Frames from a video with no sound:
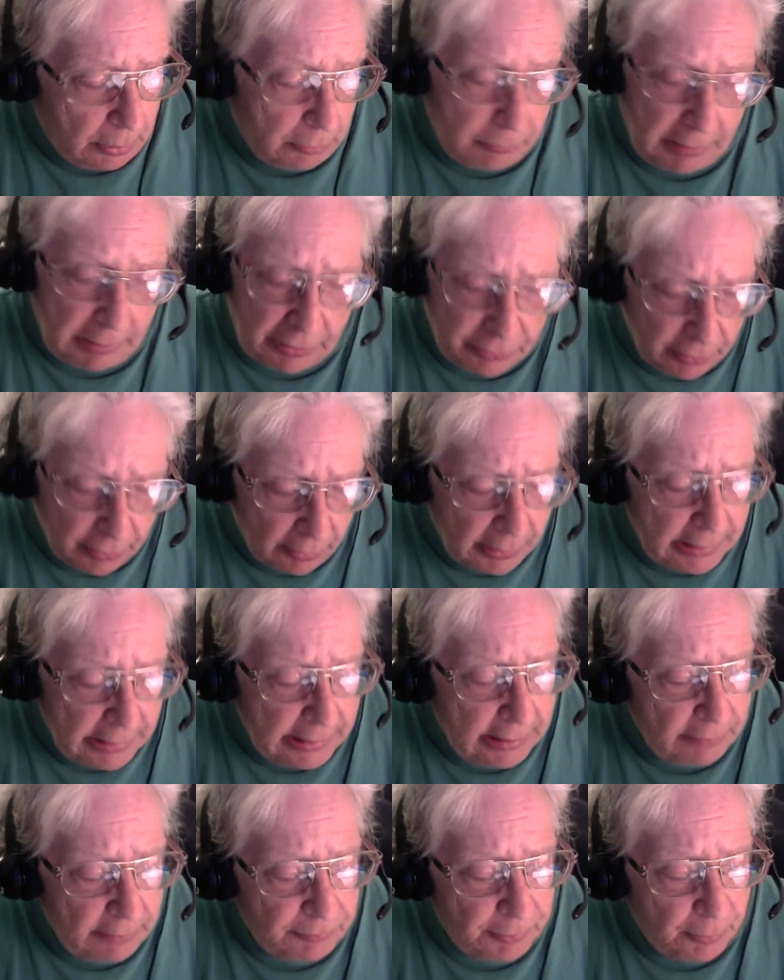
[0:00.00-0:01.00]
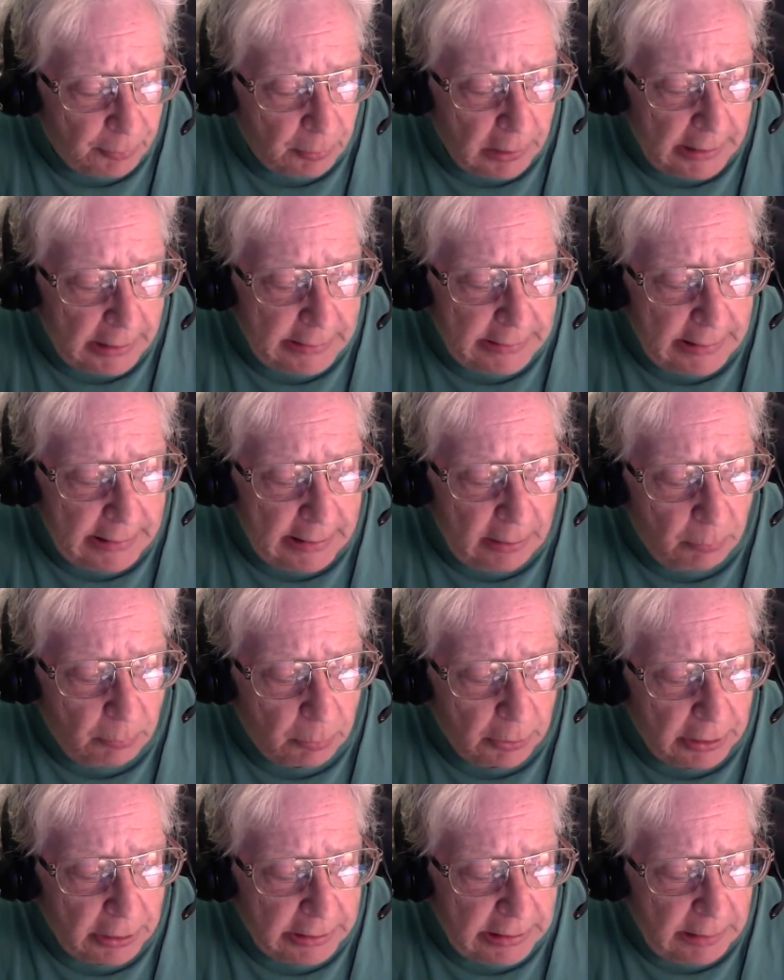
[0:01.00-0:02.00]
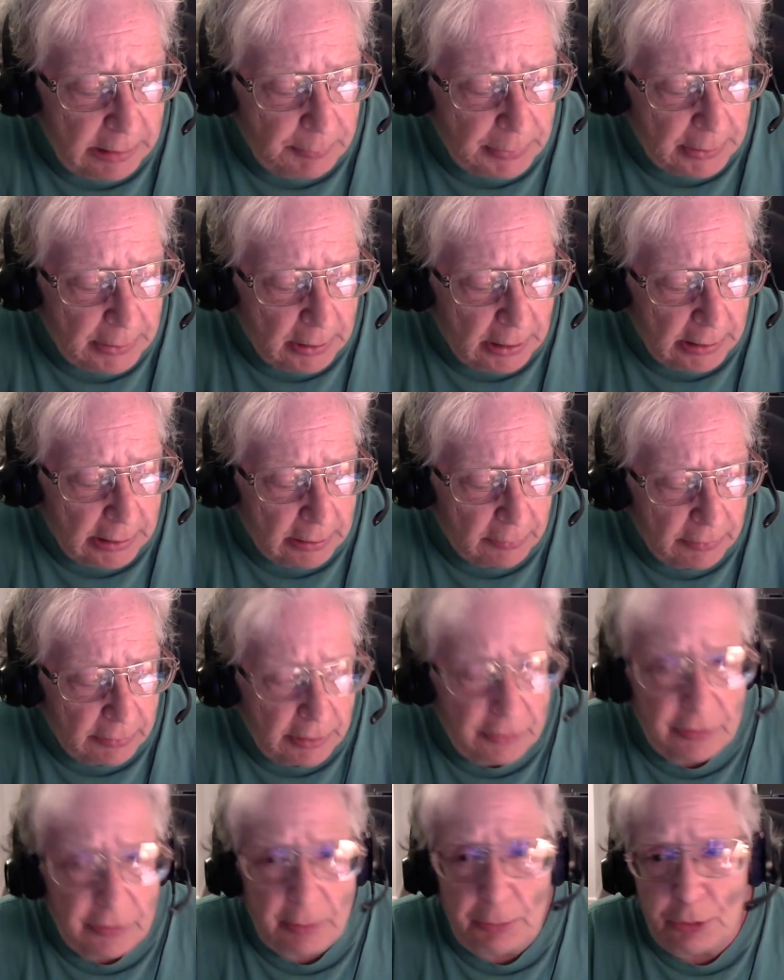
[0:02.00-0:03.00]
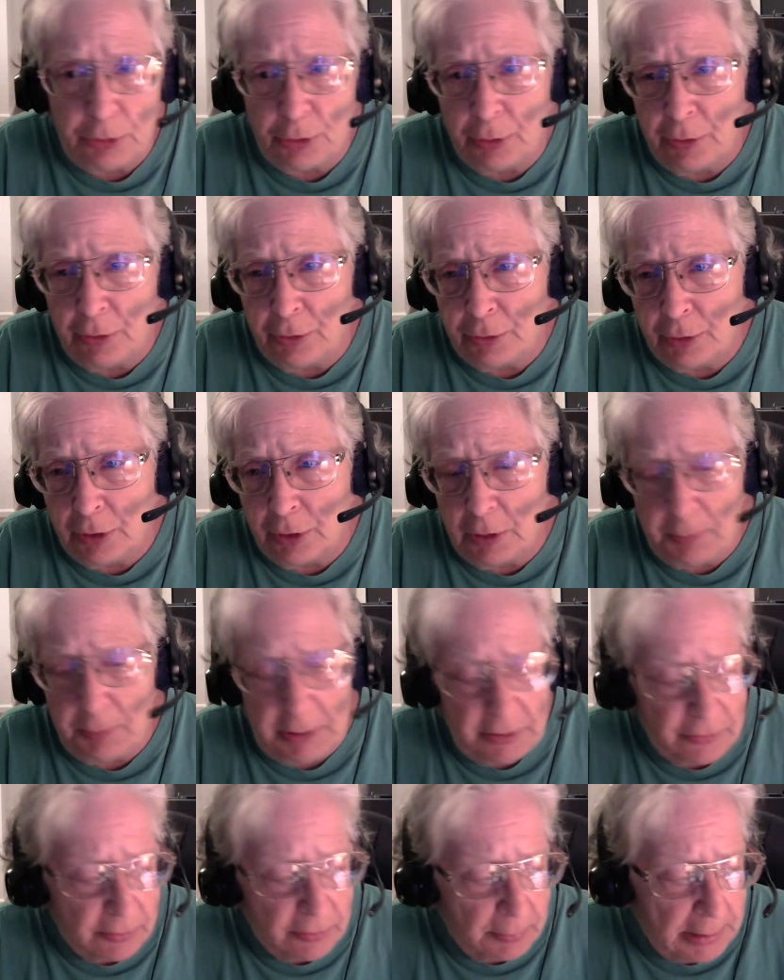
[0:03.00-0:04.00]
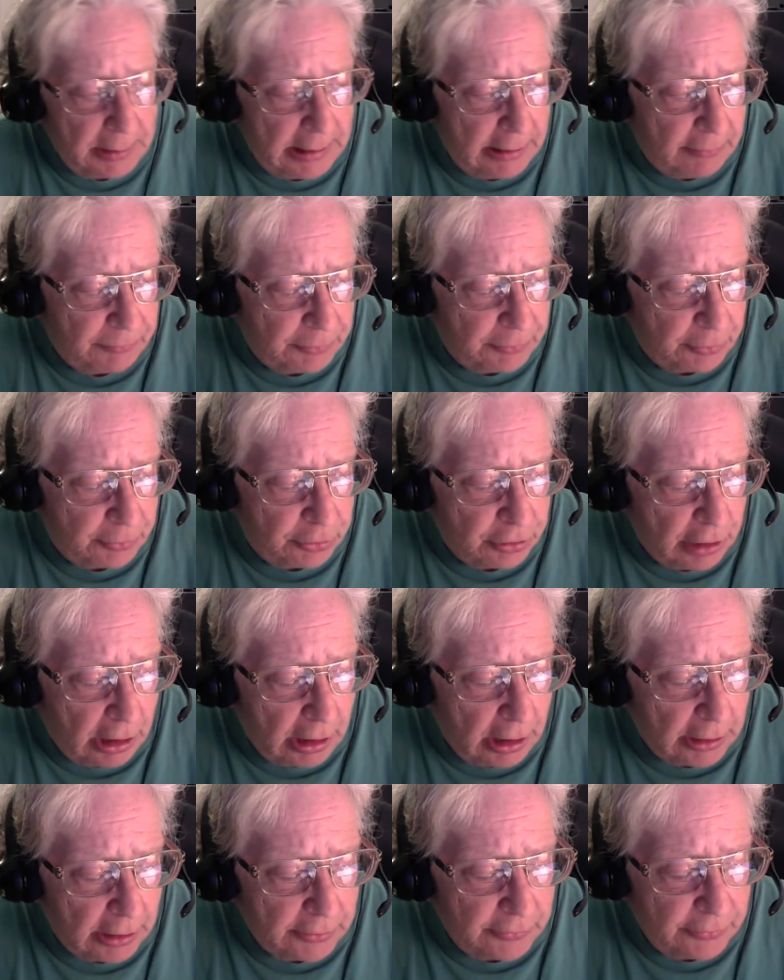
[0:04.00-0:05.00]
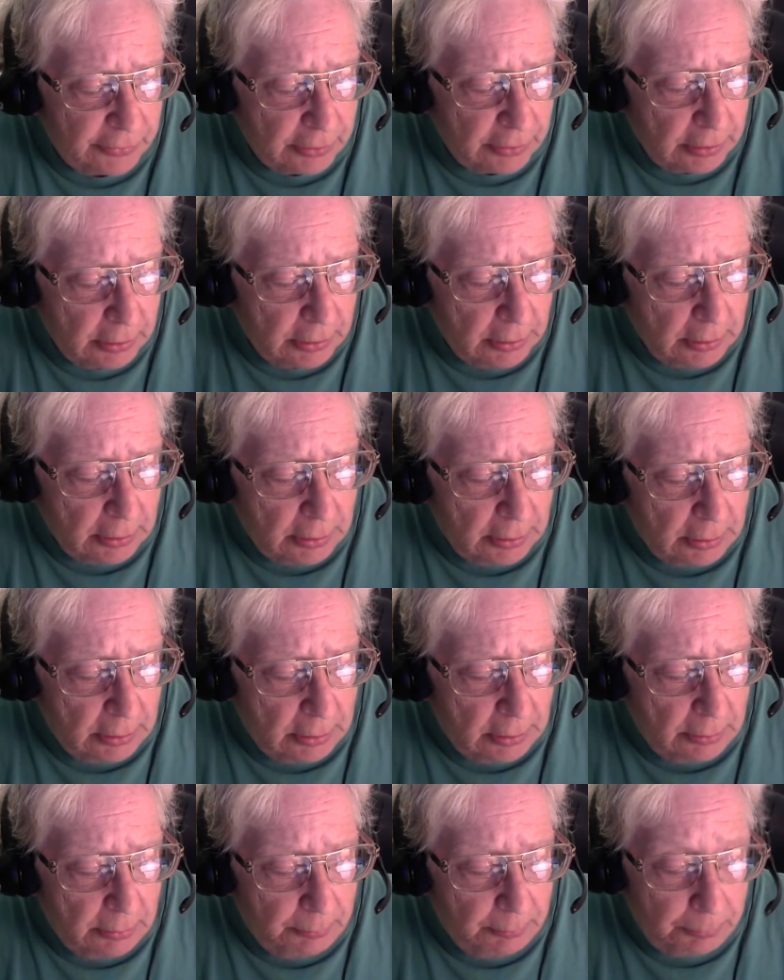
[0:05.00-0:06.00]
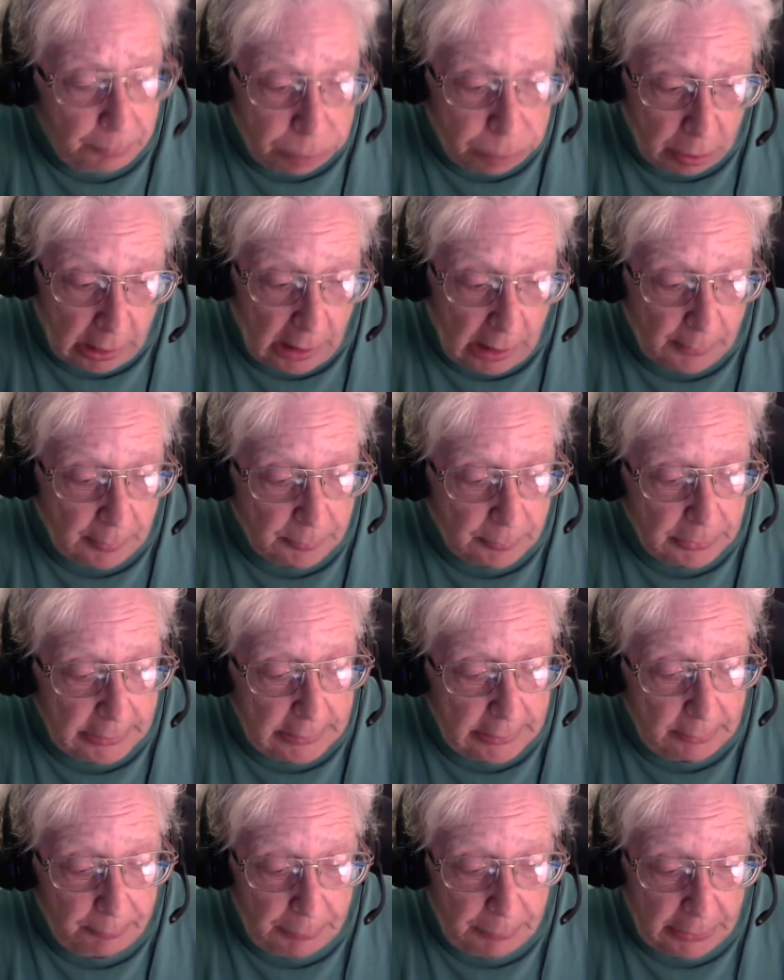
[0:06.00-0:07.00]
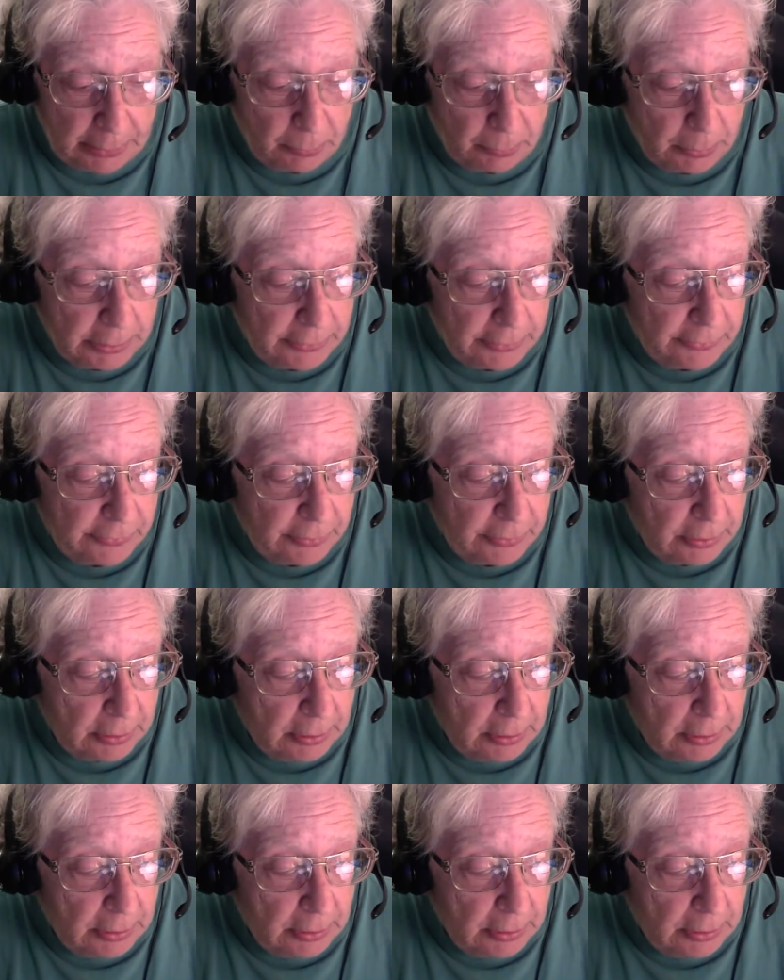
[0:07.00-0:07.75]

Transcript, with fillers: that's all I have for right now. We're going to keep an eye on this. I'm sure there's going to be some aftershocks. Probably big ones.